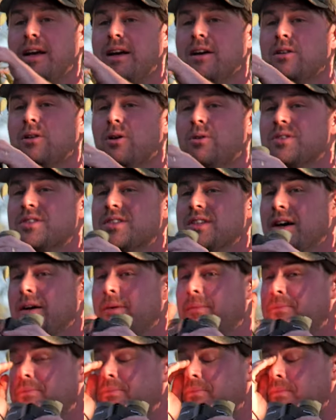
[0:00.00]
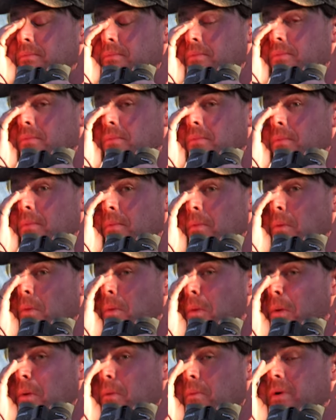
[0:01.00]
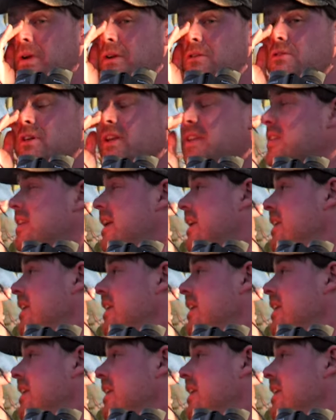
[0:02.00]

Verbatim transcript: get closer, we risk